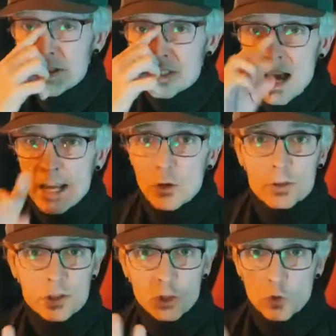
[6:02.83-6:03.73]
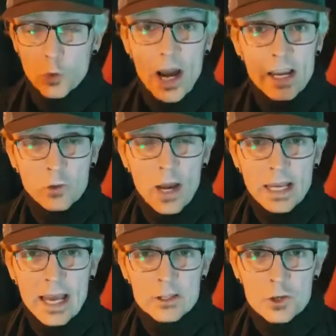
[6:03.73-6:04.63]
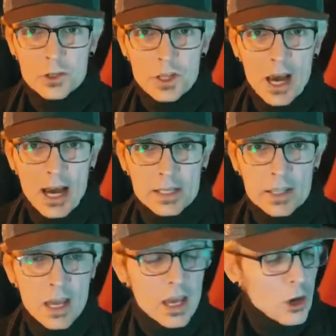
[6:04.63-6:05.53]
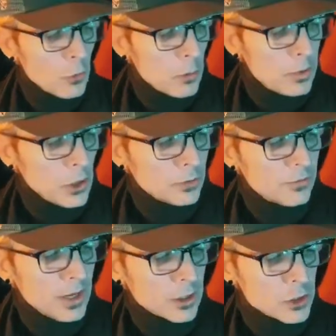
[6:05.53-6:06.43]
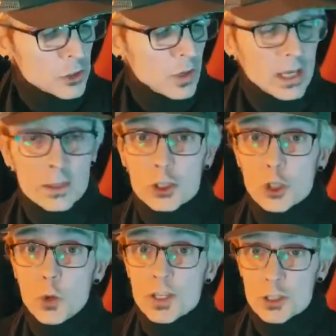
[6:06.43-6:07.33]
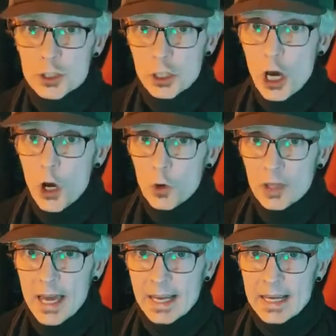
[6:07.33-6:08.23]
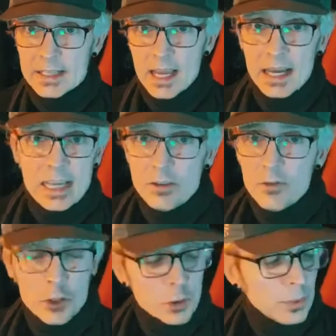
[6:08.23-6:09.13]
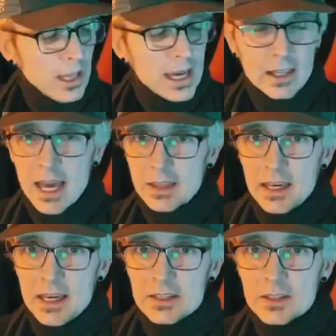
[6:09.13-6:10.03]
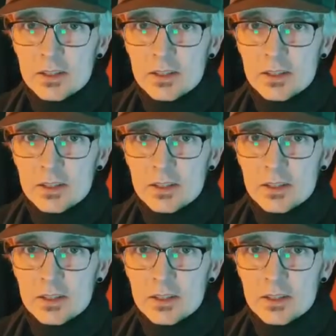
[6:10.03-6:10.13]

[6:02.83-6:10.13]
cycle. It's a great exercise. Will build finger strength. Do it slow, like I said. Even if you could play it like this,